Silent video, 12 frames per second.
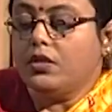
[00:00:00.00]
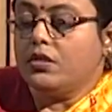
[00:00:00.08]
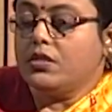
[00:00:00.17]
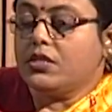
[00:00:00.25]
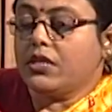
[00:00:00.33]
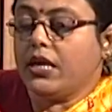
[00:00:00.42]

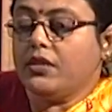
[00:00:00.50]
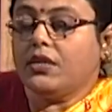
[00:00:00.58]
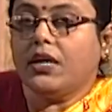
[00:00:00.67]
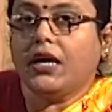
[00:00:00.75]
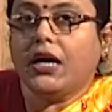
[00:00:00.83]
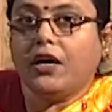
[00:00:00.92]
state
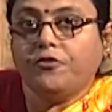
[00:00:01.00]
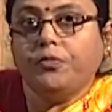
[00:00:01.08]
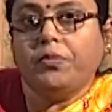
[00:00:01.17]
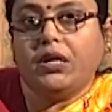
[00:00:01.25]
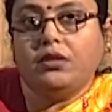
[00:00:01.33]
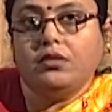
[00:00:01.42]

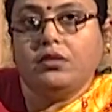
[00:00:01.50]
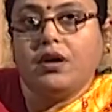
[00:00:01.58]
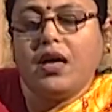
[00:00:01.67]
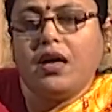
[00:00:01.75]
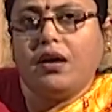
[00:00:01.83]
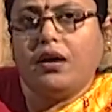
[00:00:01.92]
government
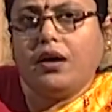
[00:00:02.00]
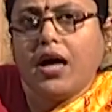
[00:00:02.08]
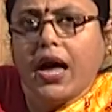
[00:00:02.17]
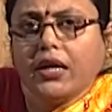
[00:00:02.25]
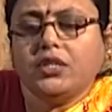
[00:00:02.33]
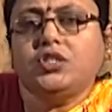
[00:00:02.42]

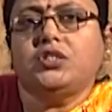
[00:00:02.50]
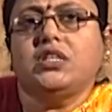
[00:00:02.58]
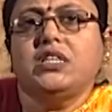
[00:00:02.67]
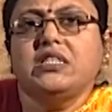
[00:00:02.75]
actually